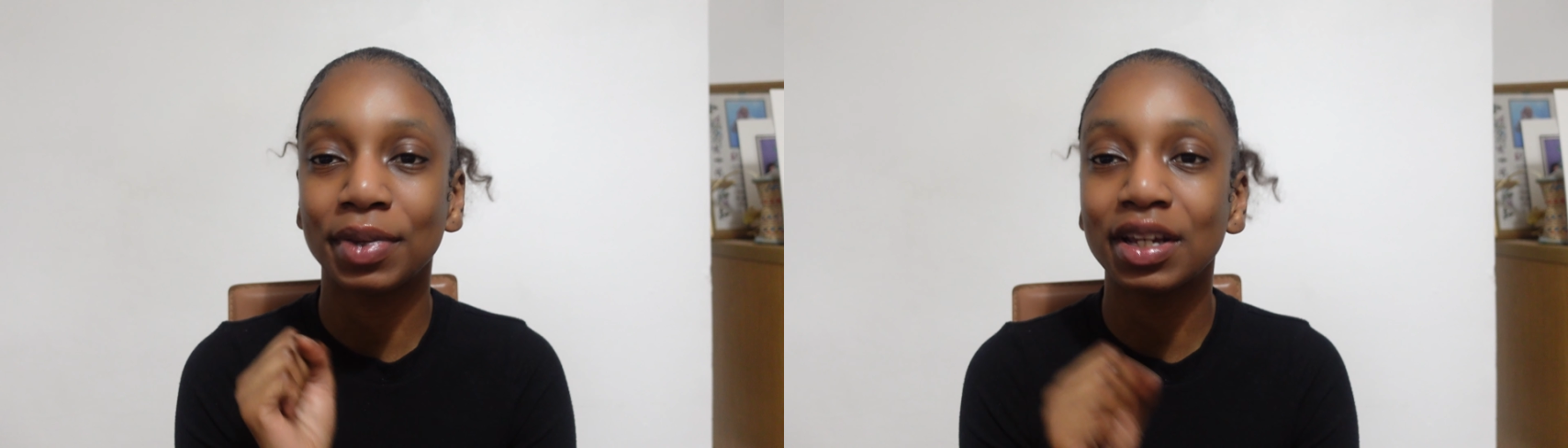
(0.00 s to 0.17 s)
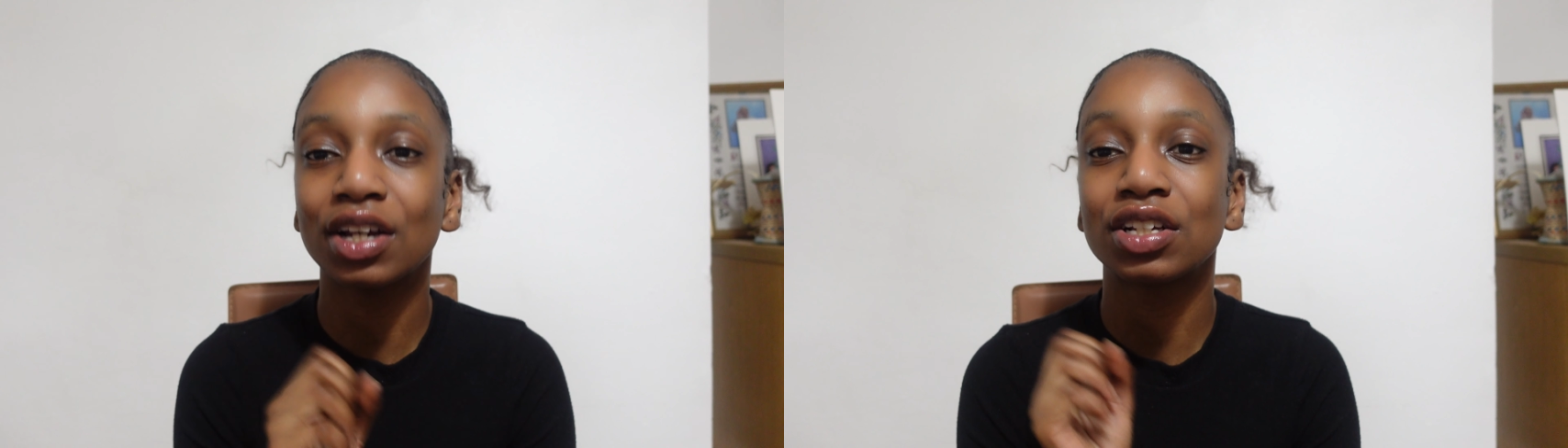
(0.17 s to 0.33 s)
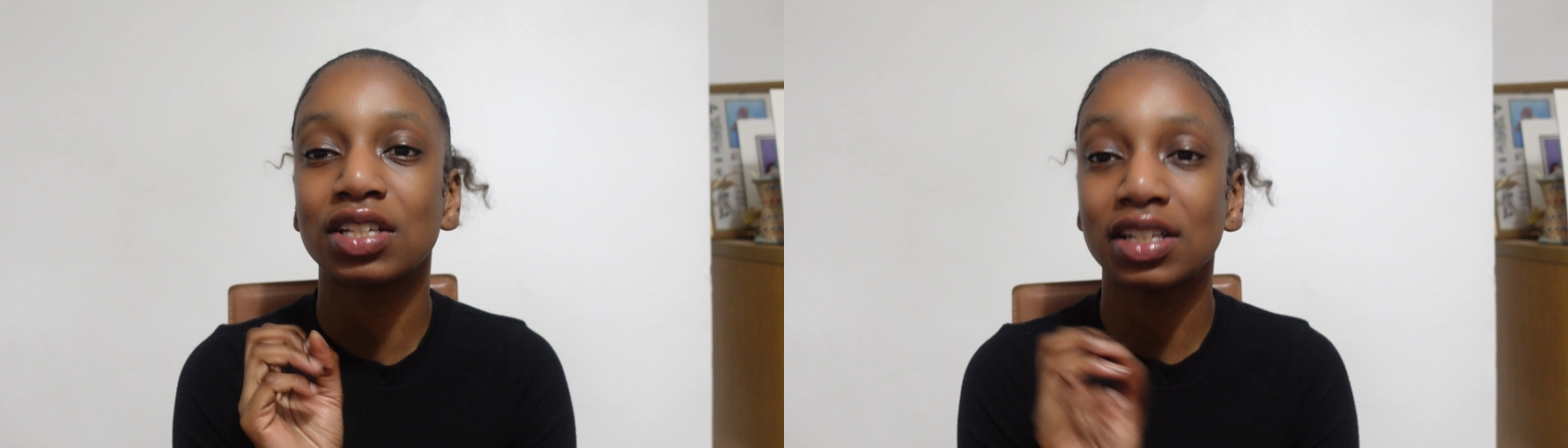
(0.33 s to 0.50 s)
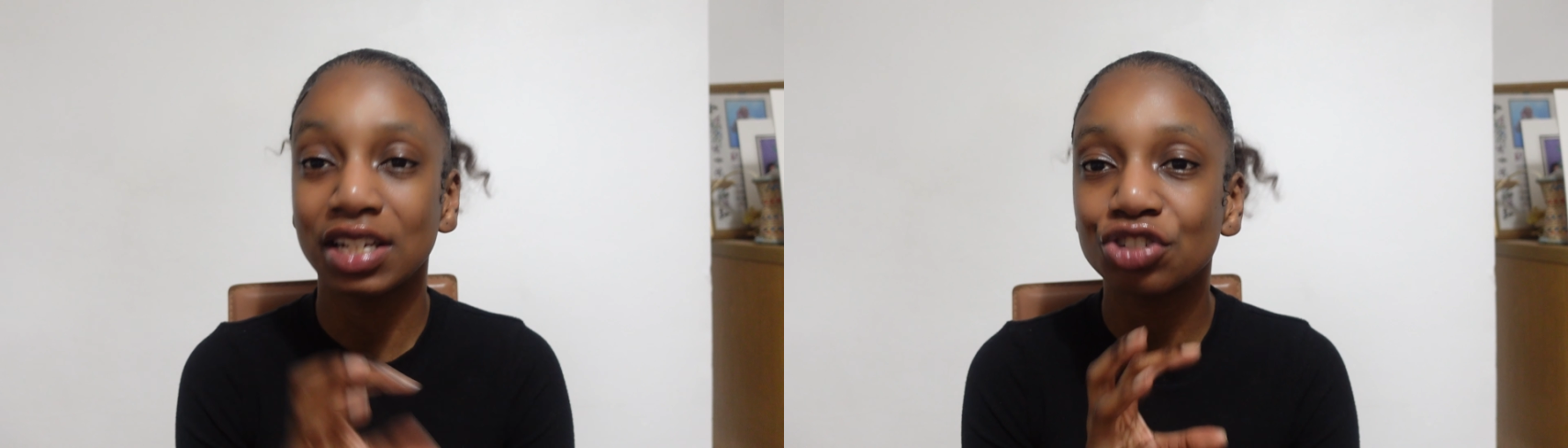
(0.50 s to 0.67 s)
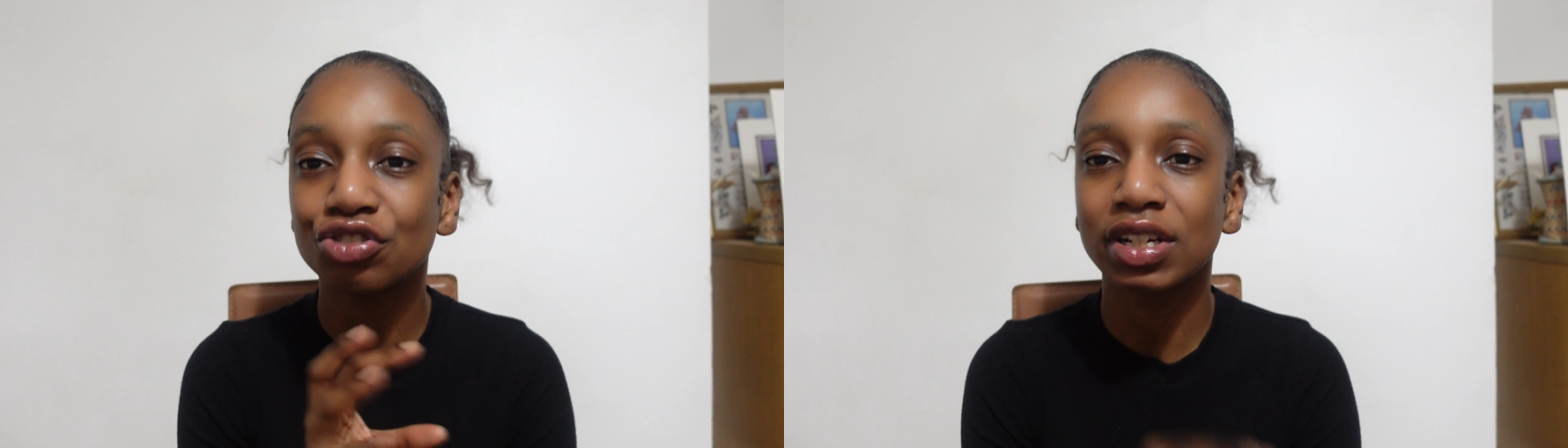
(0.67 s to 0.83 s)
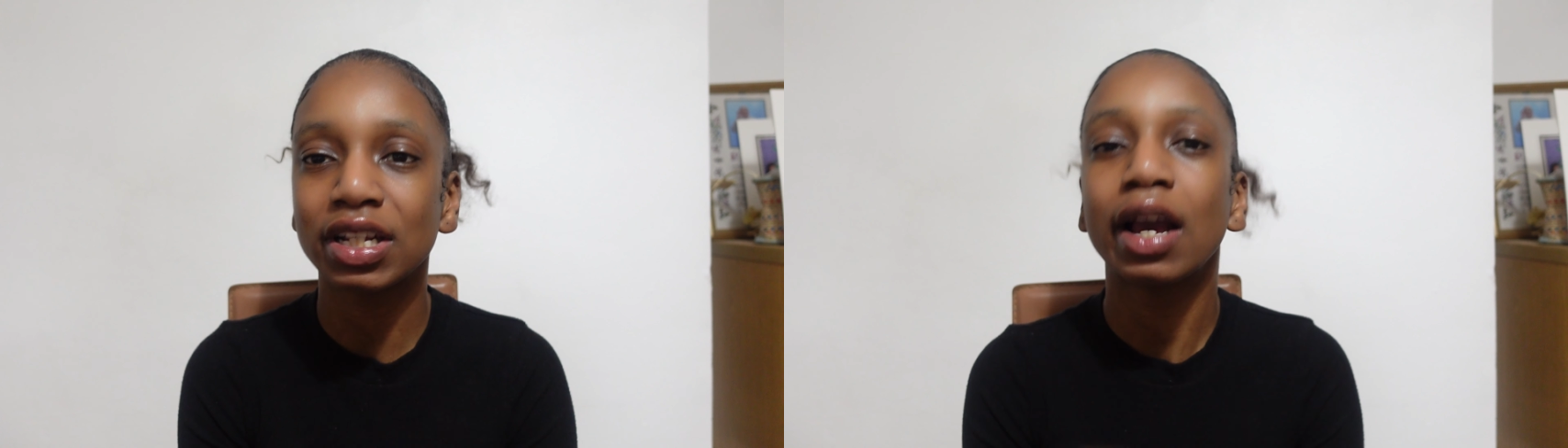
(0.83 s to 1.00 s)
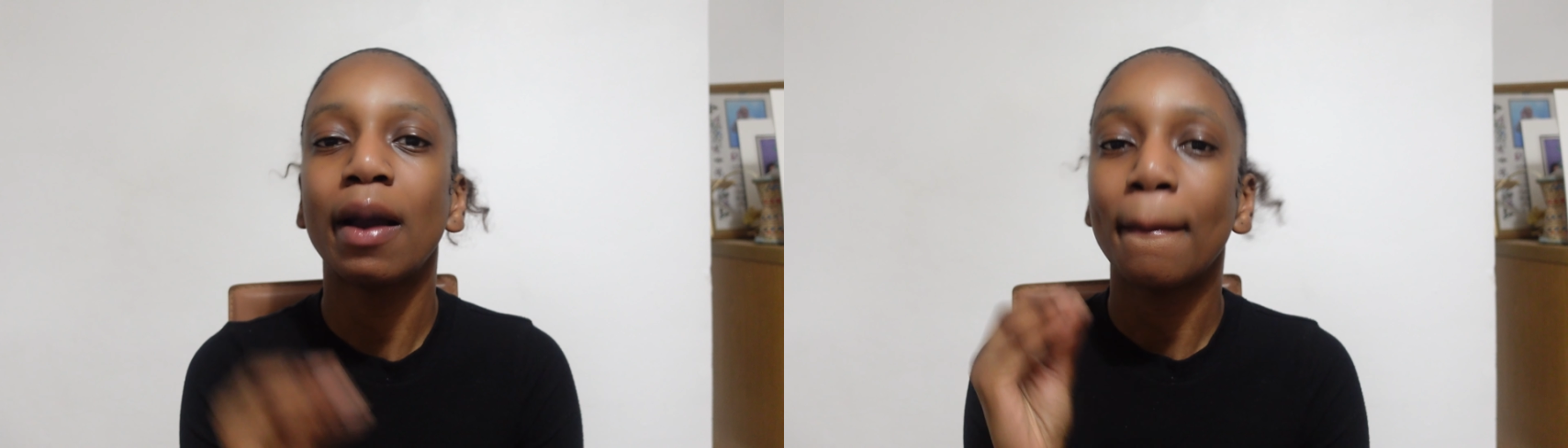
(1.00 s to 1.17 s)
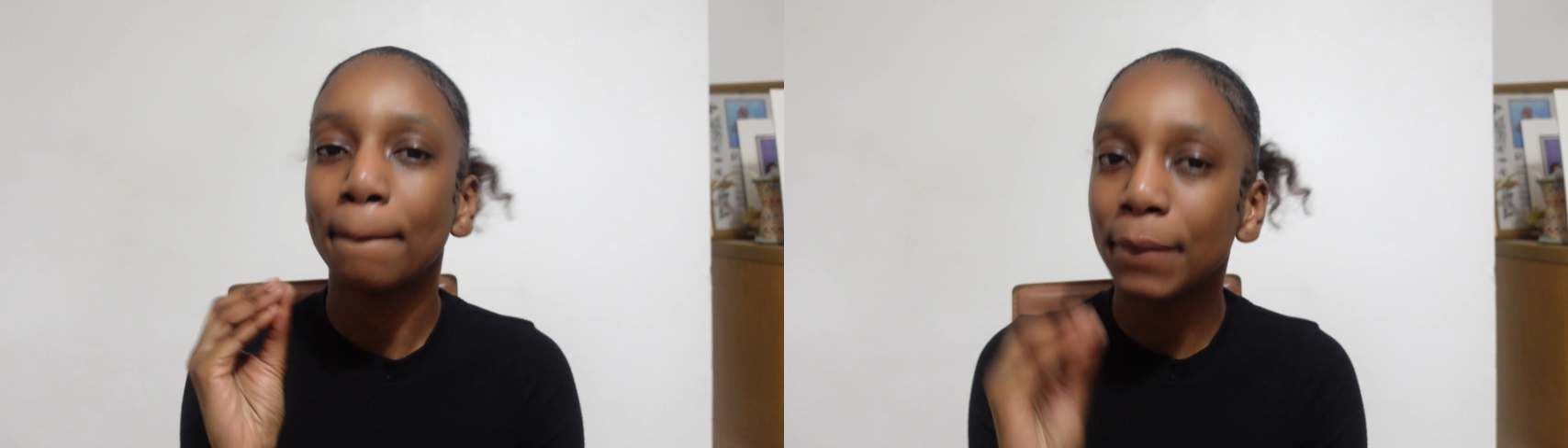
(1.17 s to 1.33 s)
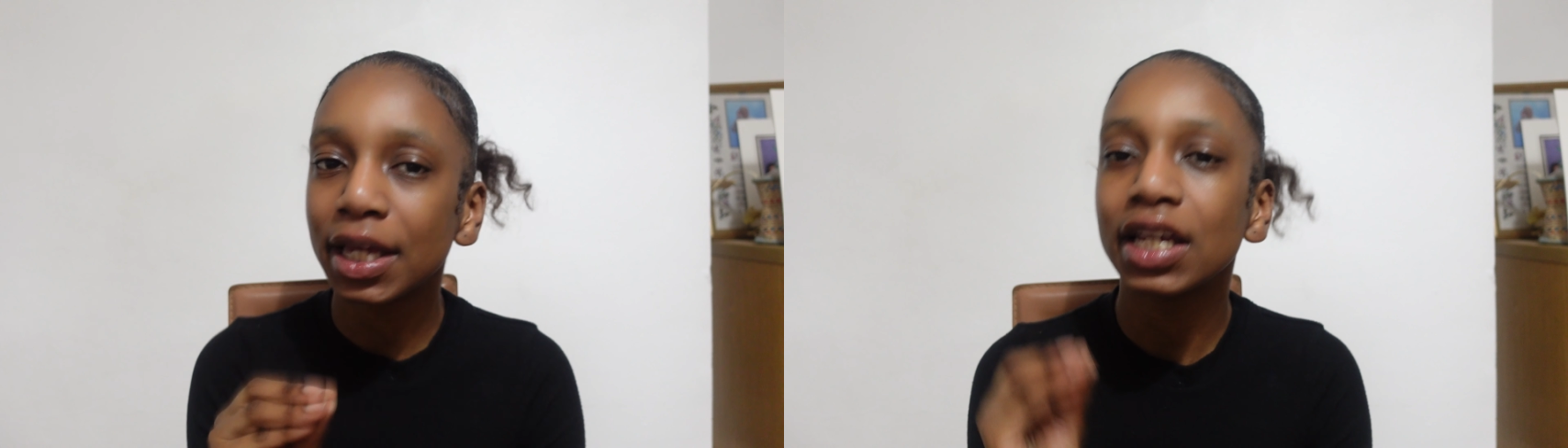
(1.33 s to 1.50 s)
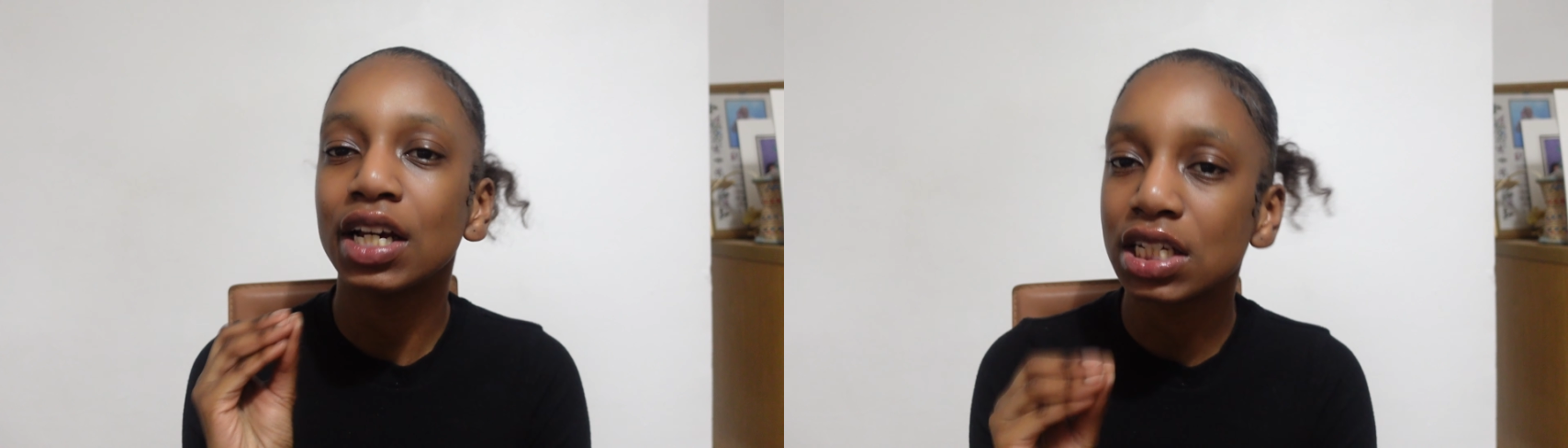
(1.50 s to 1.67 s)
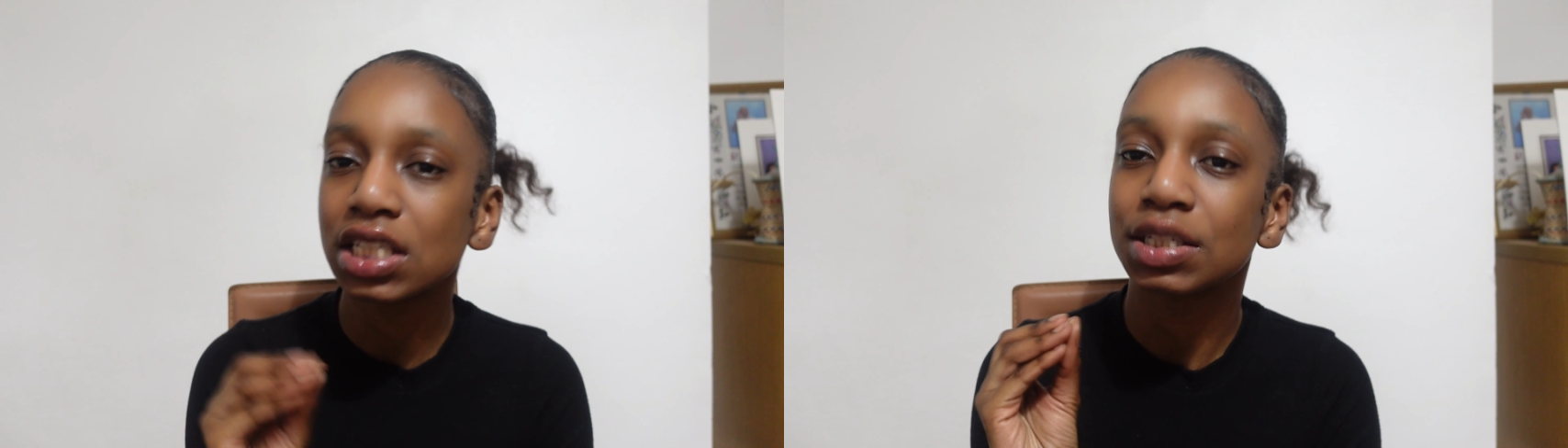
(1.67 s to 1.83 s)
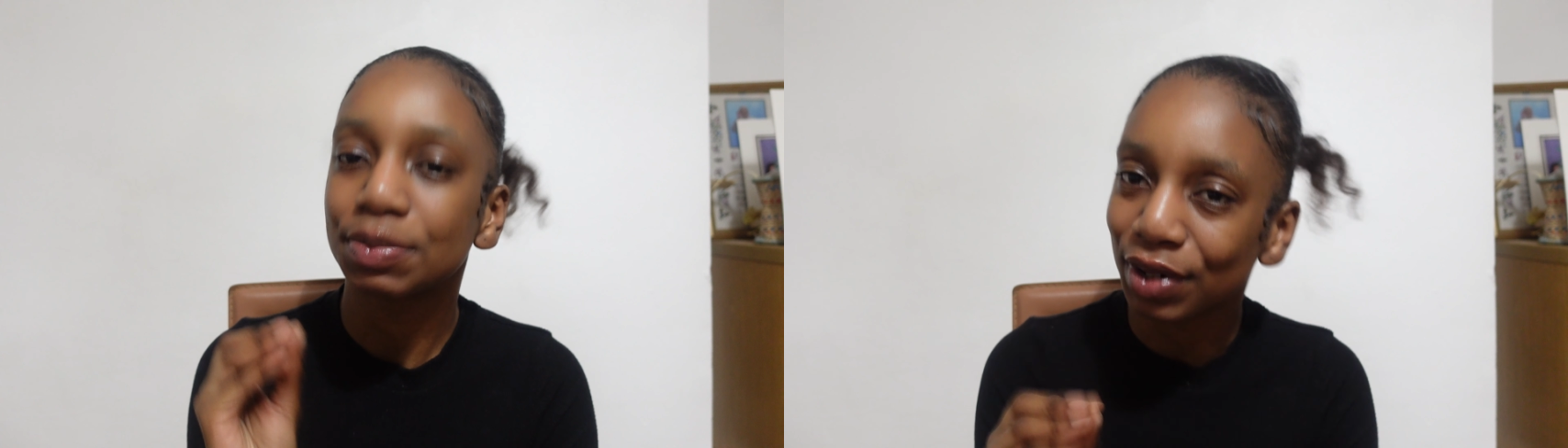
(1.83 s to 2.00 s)
Literally be a
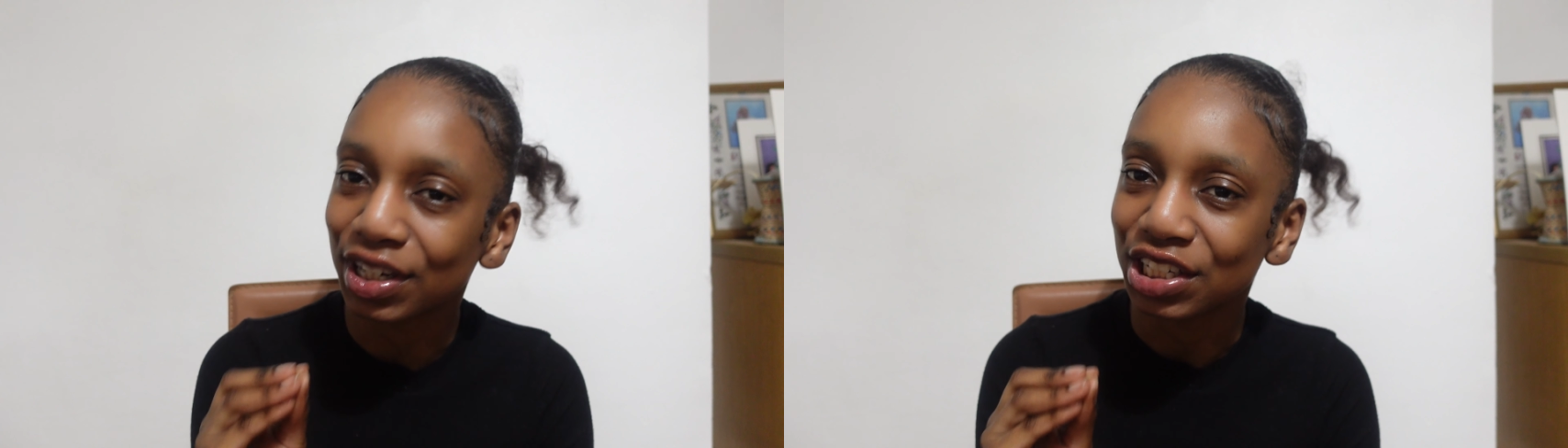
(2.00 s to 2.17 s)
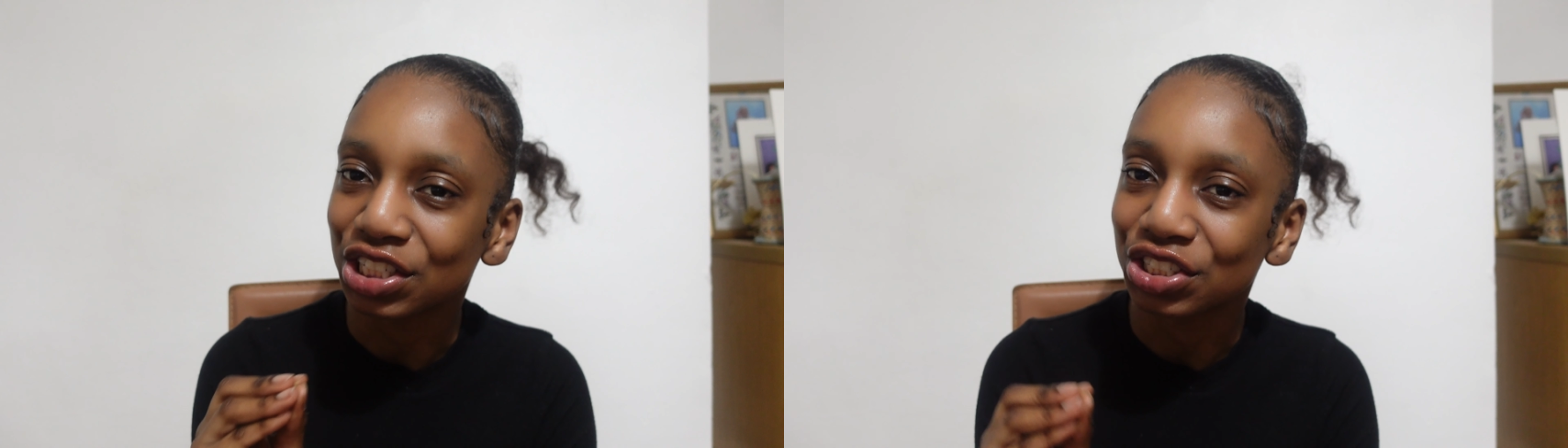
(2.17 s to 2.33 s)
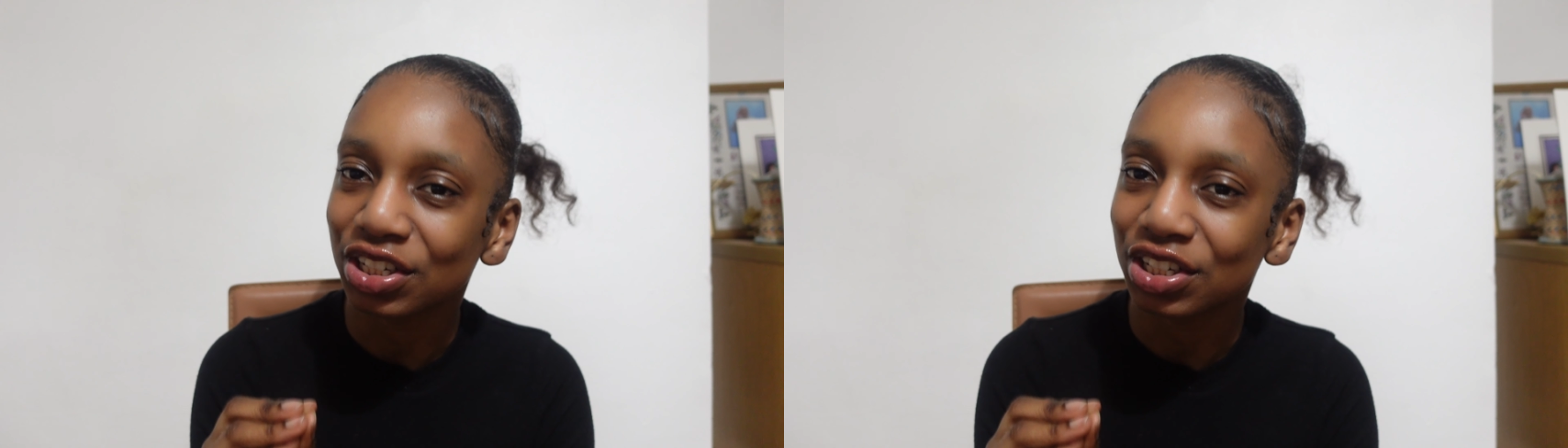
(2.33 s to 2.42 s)
sponge,